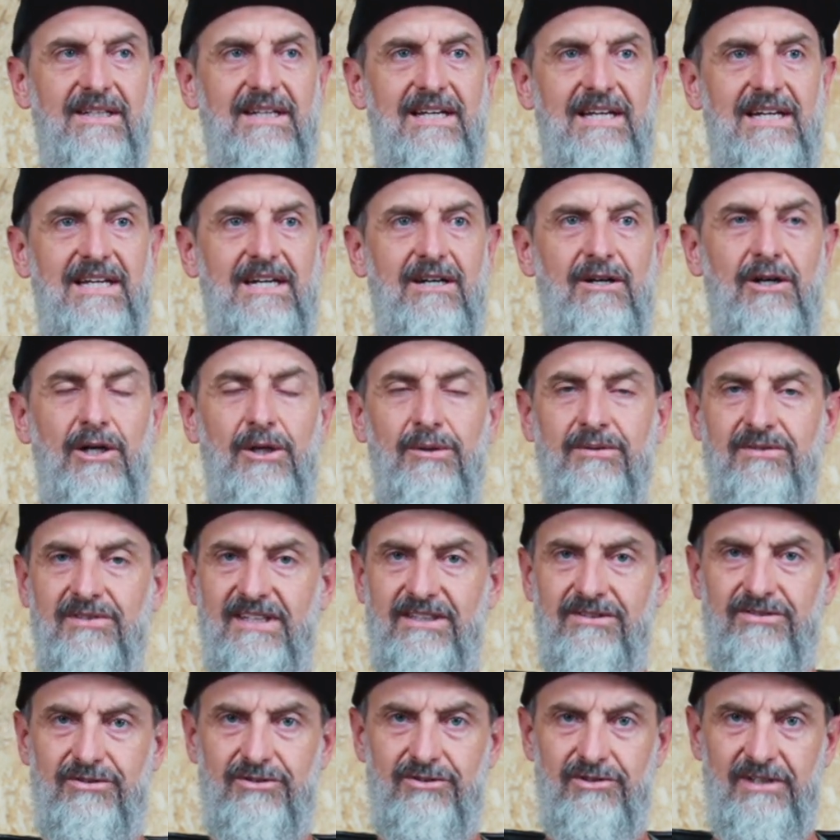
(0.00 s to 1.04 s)
I was
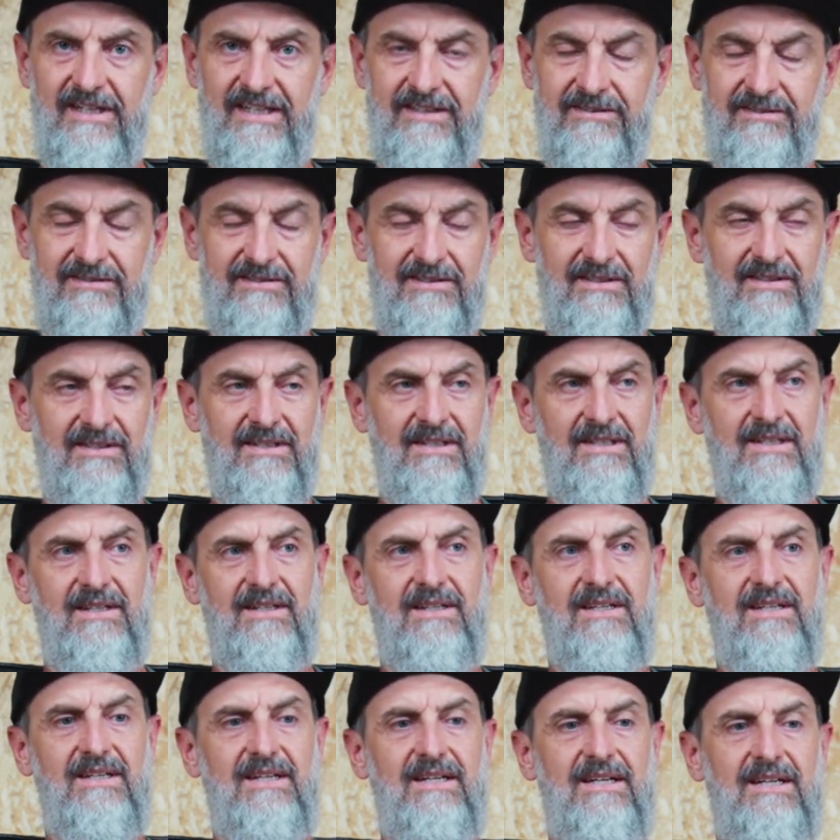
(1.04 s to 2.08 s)
less stressed,
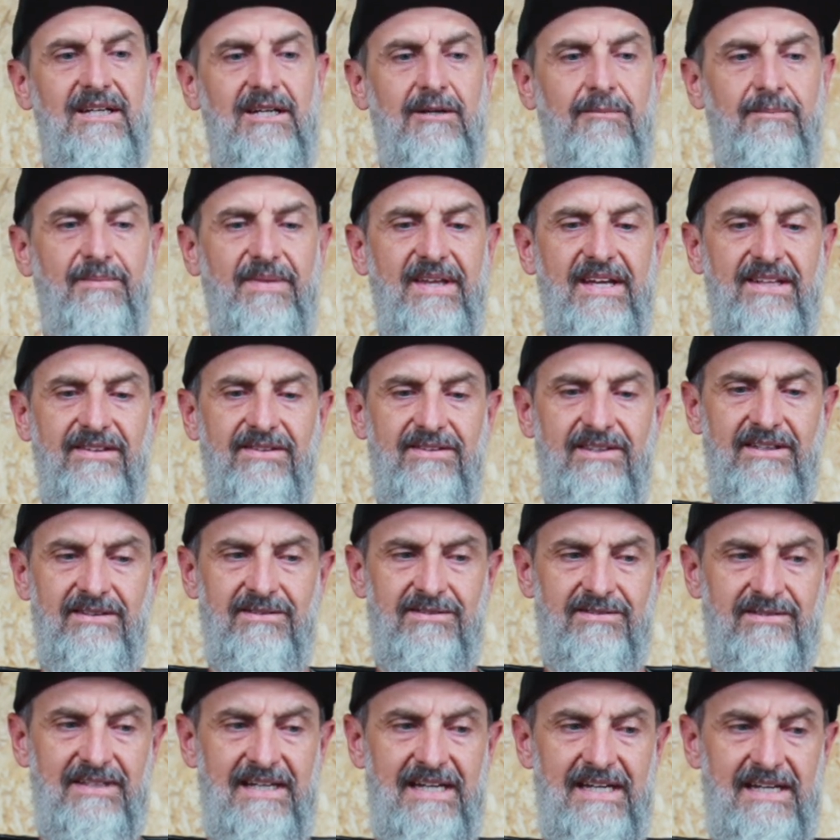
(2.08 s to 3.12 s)
and
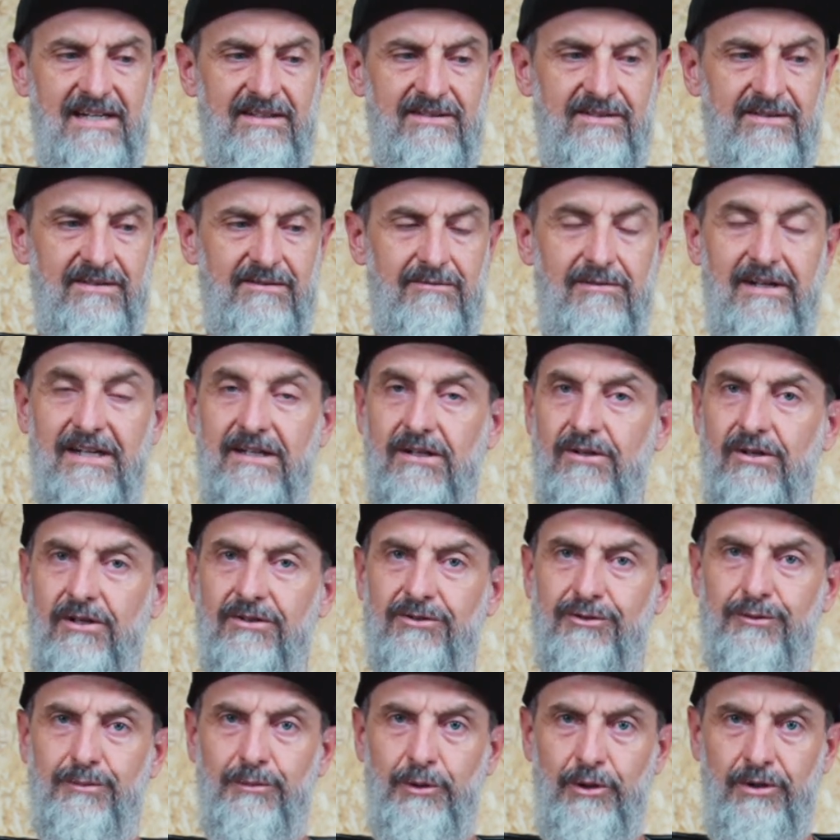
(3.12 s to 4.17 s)
things started to run a
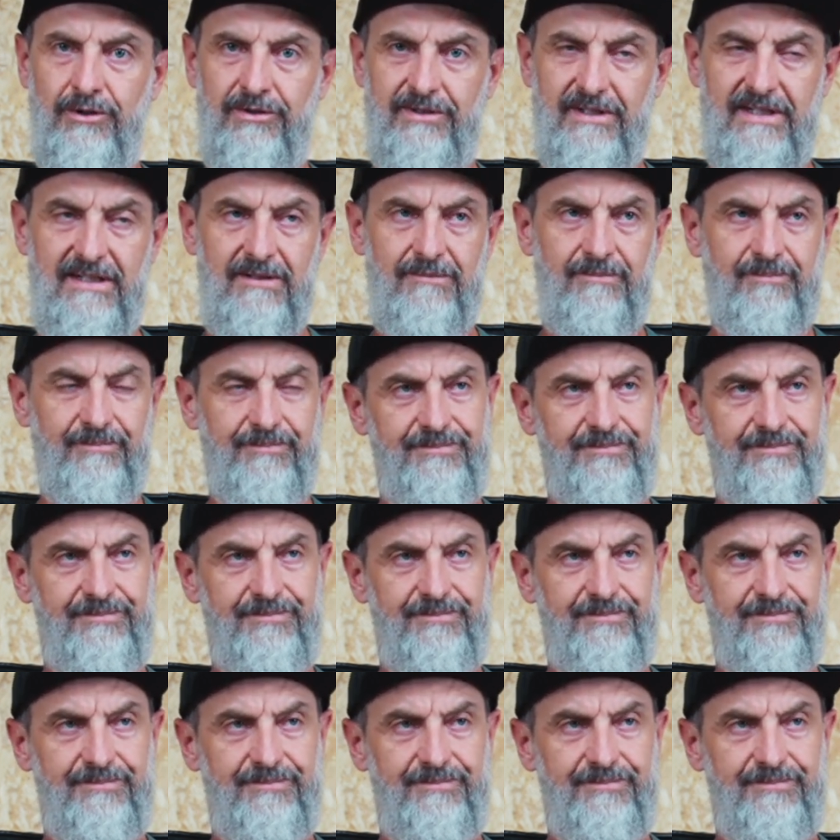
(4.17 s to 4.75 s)
lot smoother.